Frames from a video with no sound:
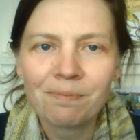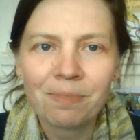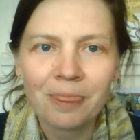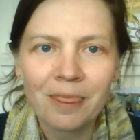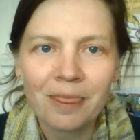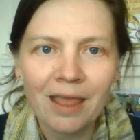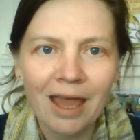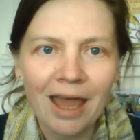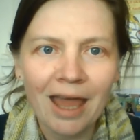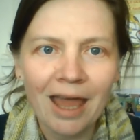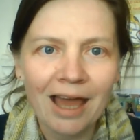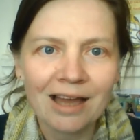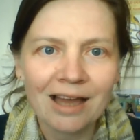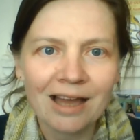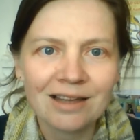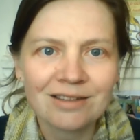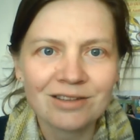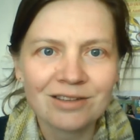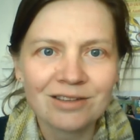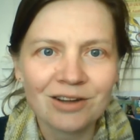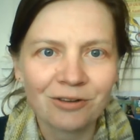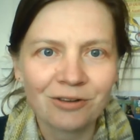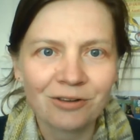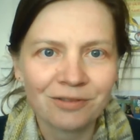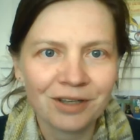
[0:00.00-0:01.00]
has
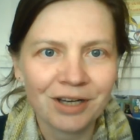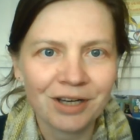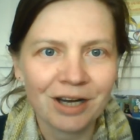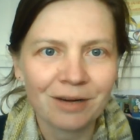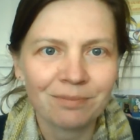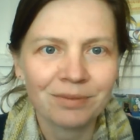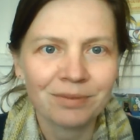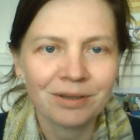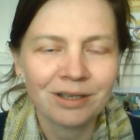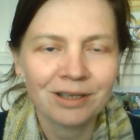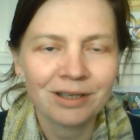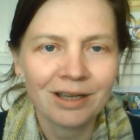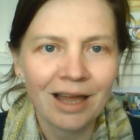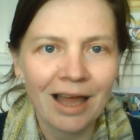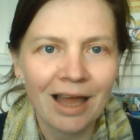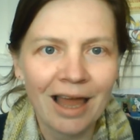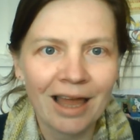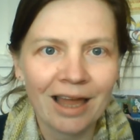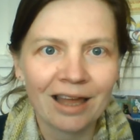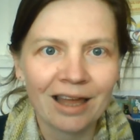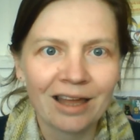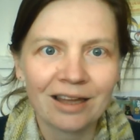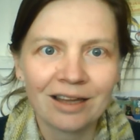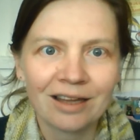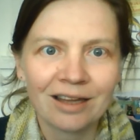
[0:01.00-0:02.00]
offered up
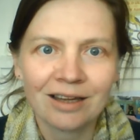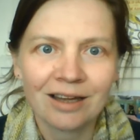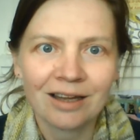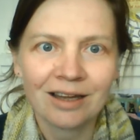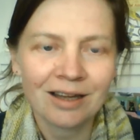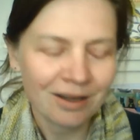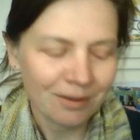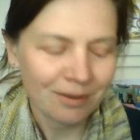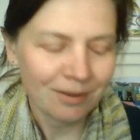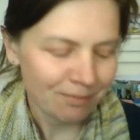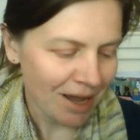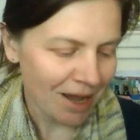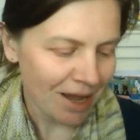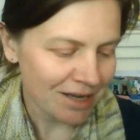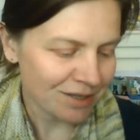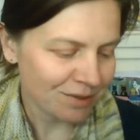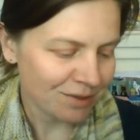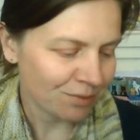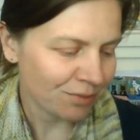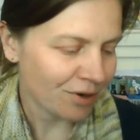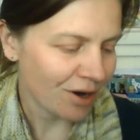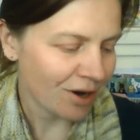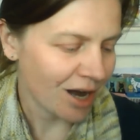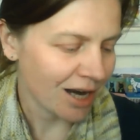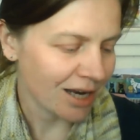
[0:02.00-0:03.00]
a pattern
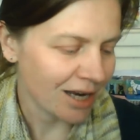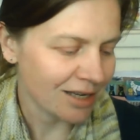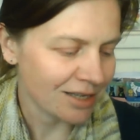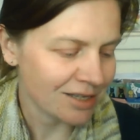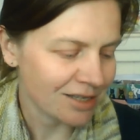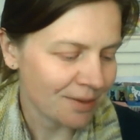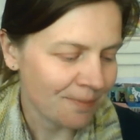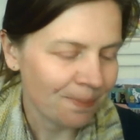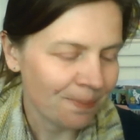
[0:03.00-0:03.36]
prize,